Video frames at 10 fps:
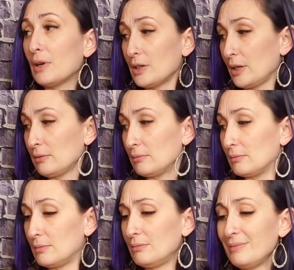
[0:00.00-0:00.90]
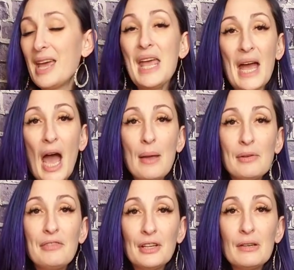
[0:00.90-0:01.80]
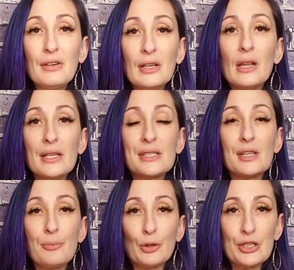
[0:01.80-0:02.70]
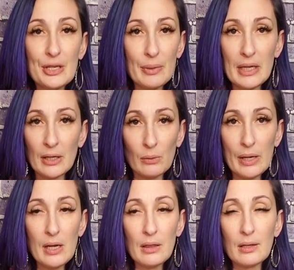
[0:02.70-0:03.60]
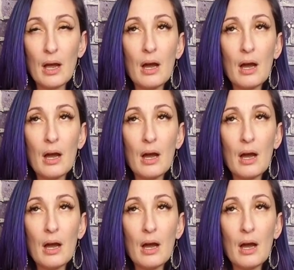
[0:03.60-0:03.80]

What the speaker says: Are you done? I'm a very, very light sleeper to begin with.